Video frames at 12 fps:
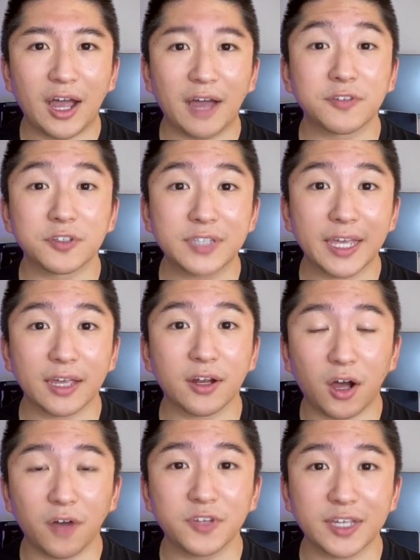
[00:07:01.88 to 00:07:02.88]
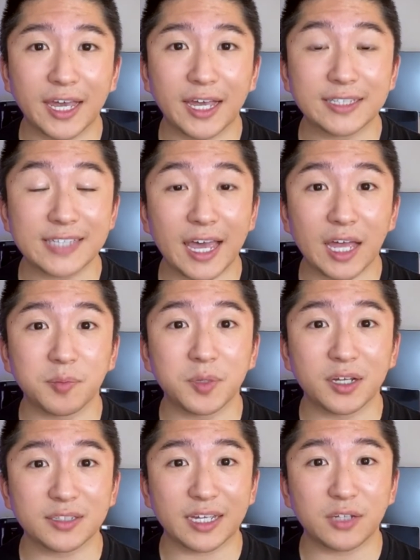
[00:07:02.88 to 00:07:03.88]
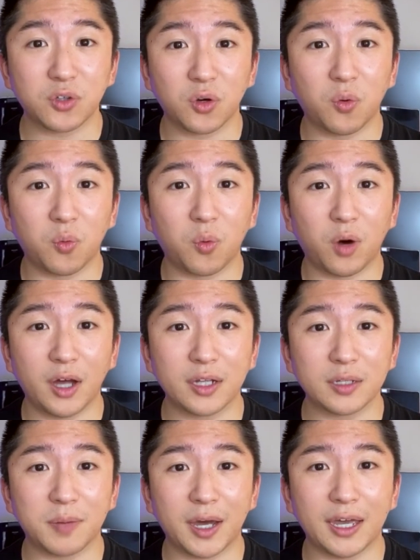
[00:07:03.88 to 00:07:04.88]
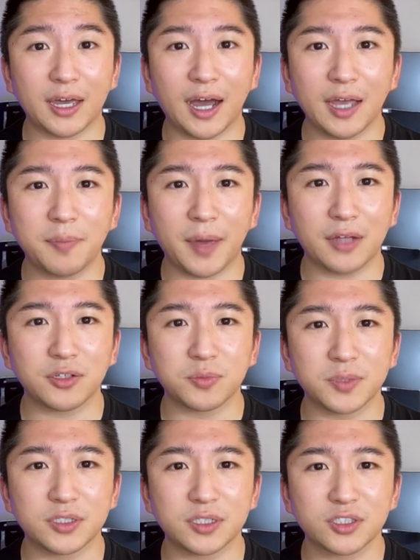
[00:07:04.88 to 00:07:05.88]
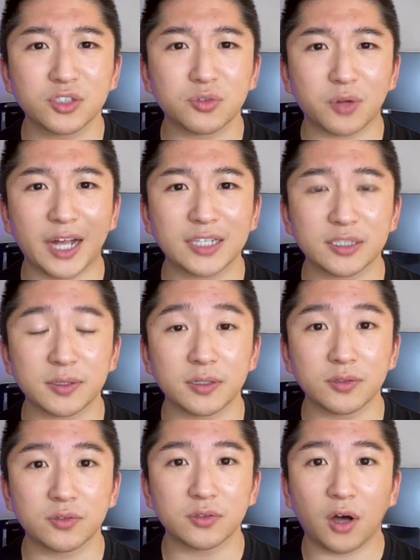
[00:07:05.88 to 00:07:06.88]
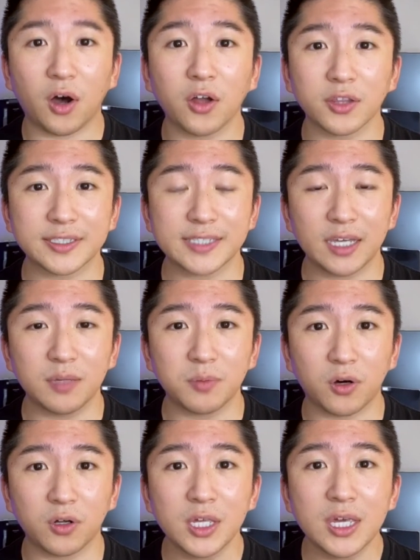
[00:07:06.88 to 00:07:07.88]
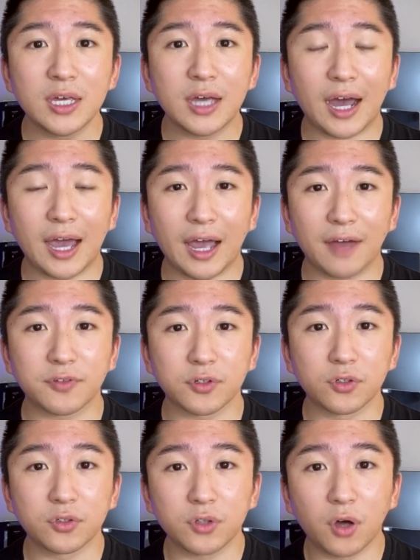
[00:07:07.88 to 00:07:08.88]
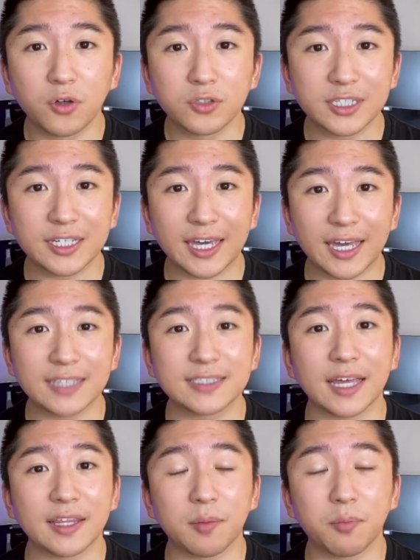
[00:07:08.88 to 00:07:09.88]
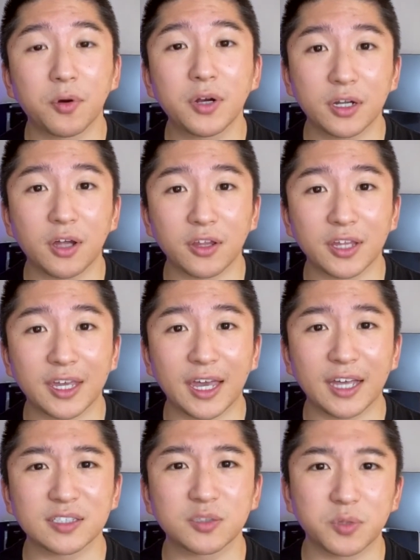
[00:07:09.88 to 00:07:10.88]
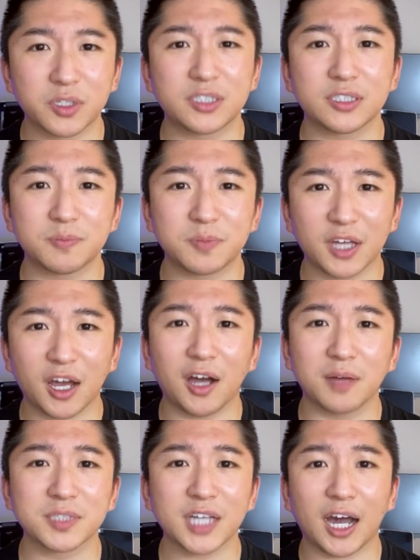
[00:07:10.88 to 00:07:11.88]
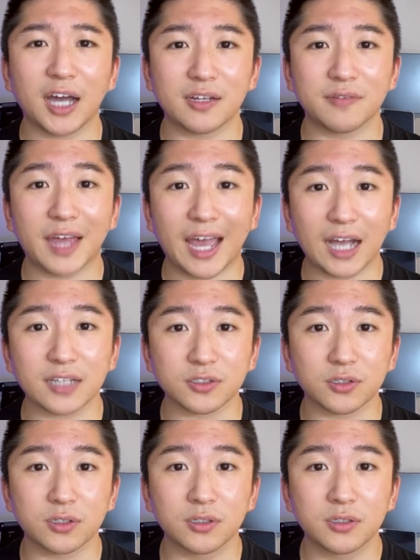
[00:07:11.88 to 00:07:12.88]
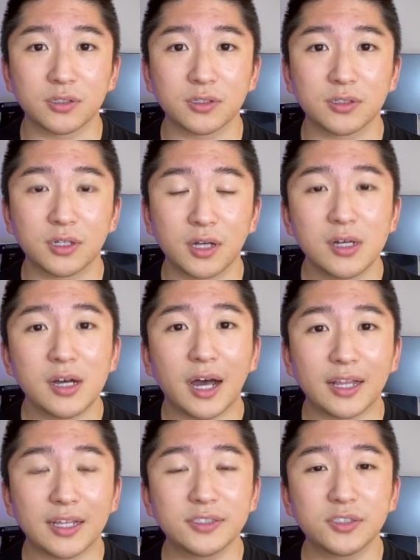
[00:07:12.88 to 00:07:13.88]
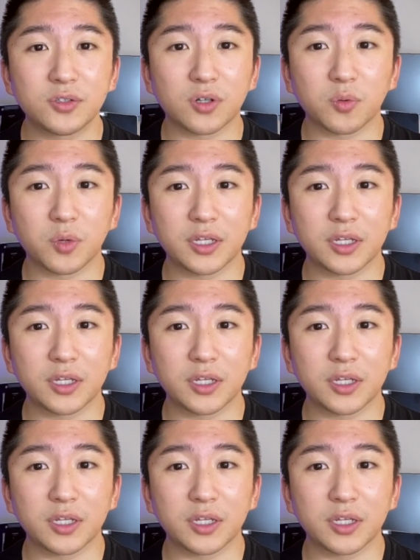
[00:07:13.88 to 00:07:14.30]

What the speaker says: to take it off the case, and because I don't want my iPad to be just scratching on the table, I have to close the case and then put it on the case, which becomes kind of a hassle. Unless you're willing